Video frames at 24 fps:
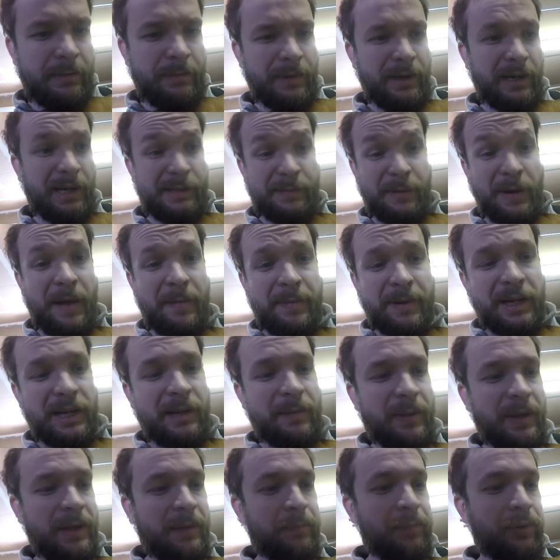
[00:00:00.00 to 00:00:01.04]
but it's probably
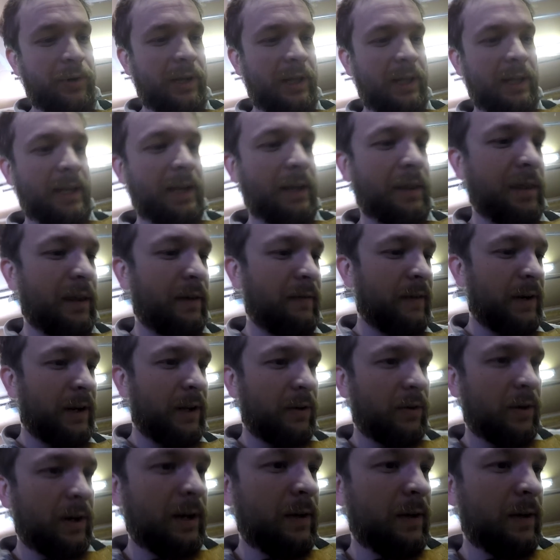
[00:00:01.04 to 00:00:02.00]
gonna be a pretty lengthy video